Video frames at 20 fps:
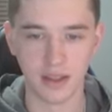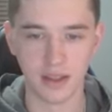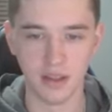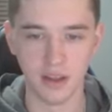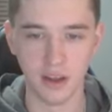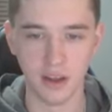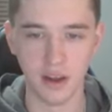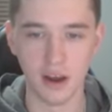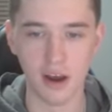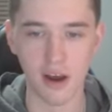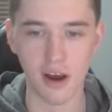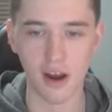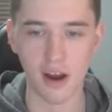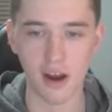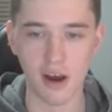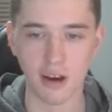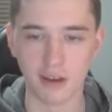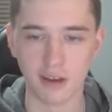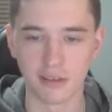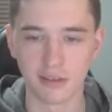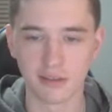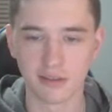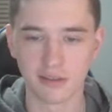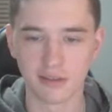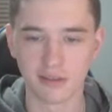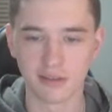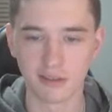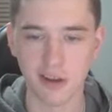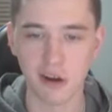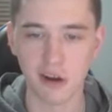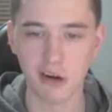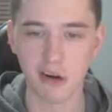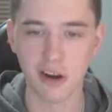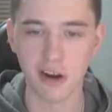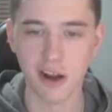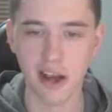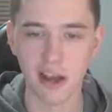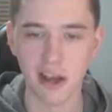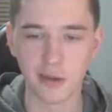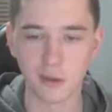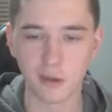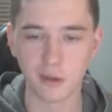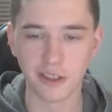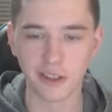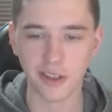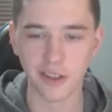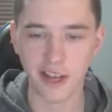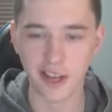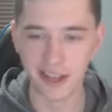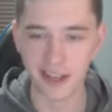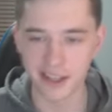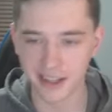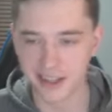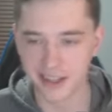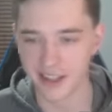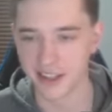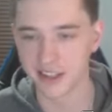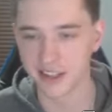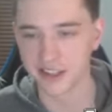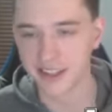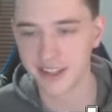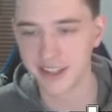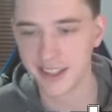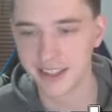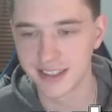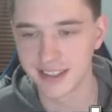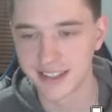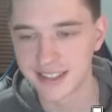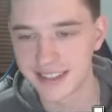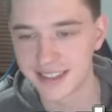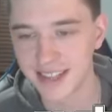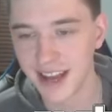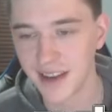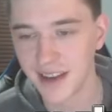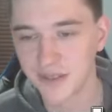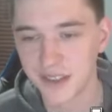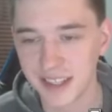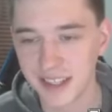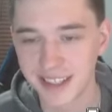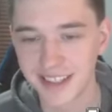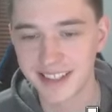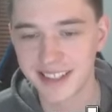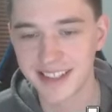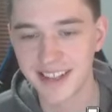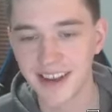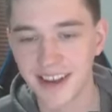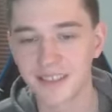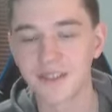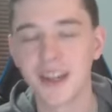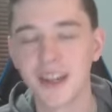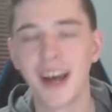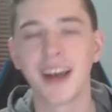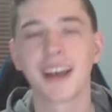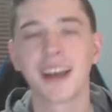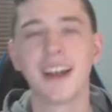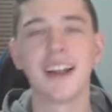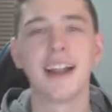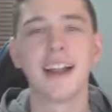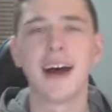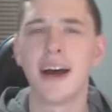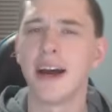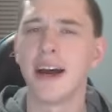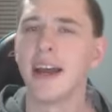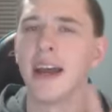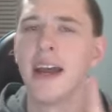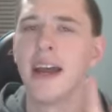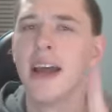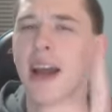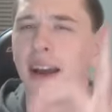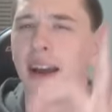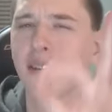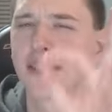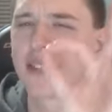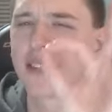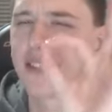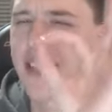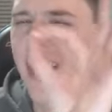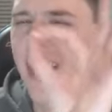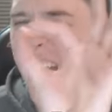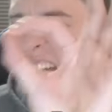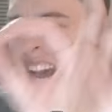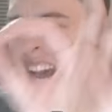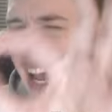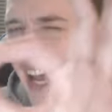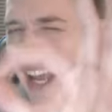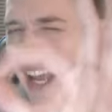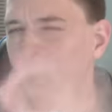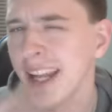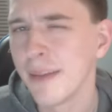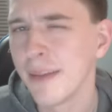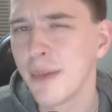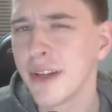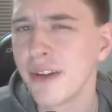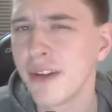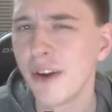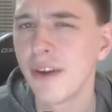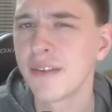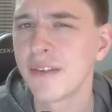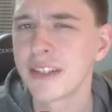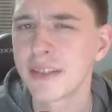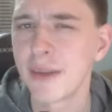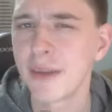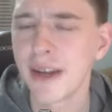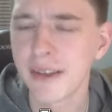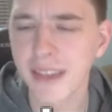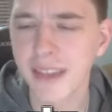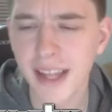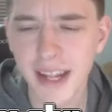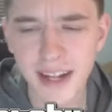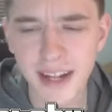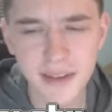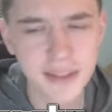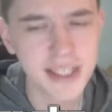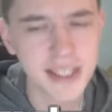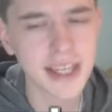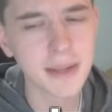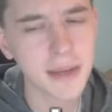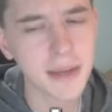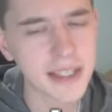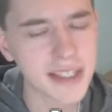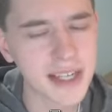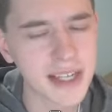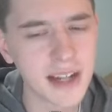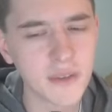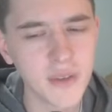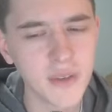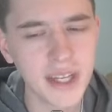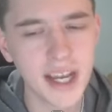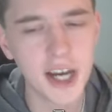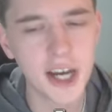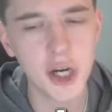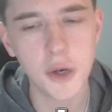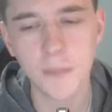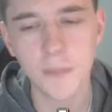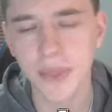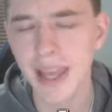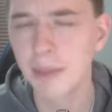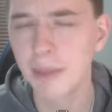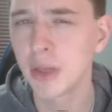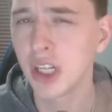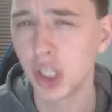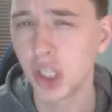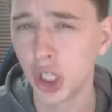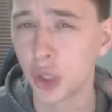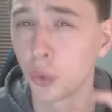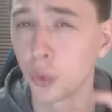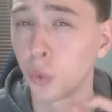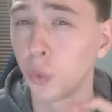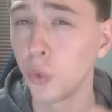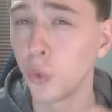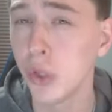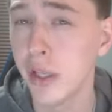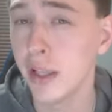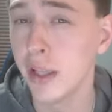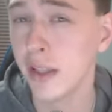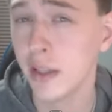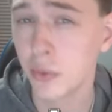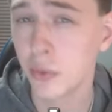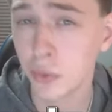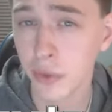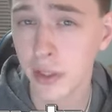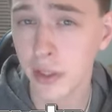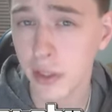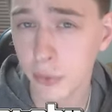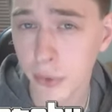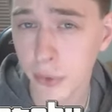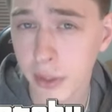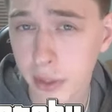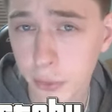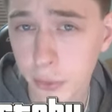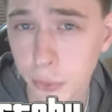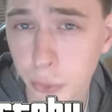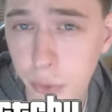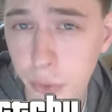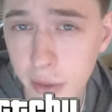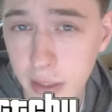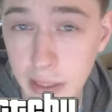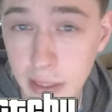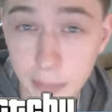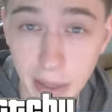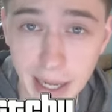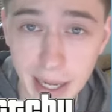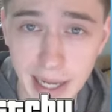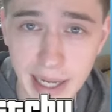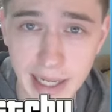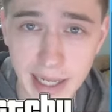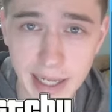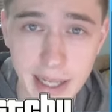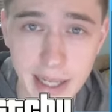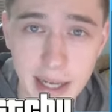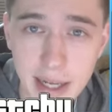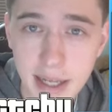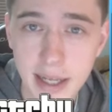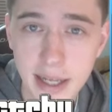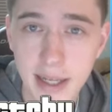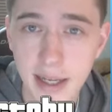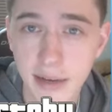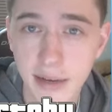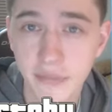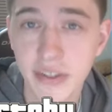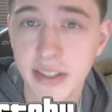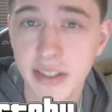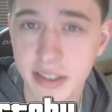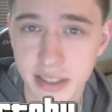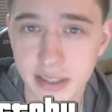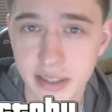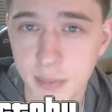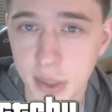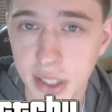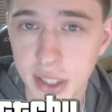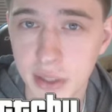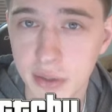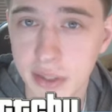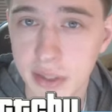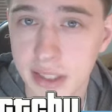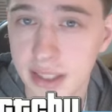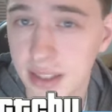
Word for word: Yeah! All right, we landed it. Good stuff, good stuff. Not gonna lie. I was a tiny bit nervous about that. I was thinking to myself, you know, I'm going to look really, really, really, really bad if this explodes.